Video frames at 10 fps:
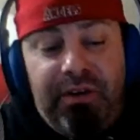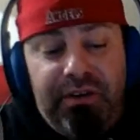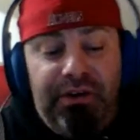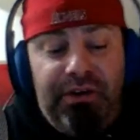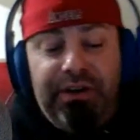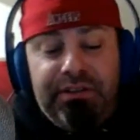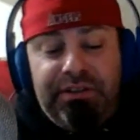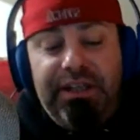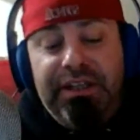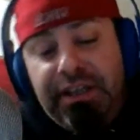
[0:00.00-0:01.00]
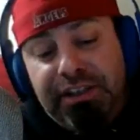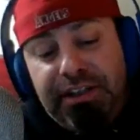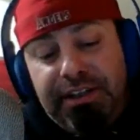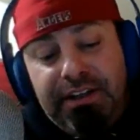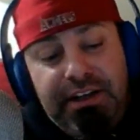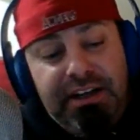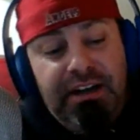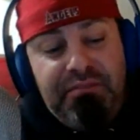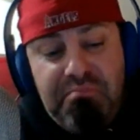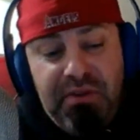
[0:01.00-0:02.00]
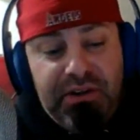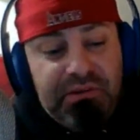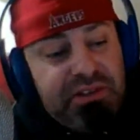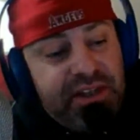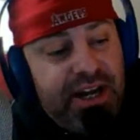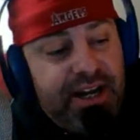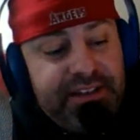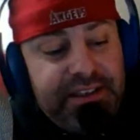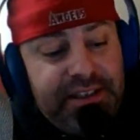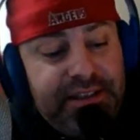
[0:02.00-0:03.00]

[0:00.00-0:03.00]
New Year's edition of Mercury's Cast.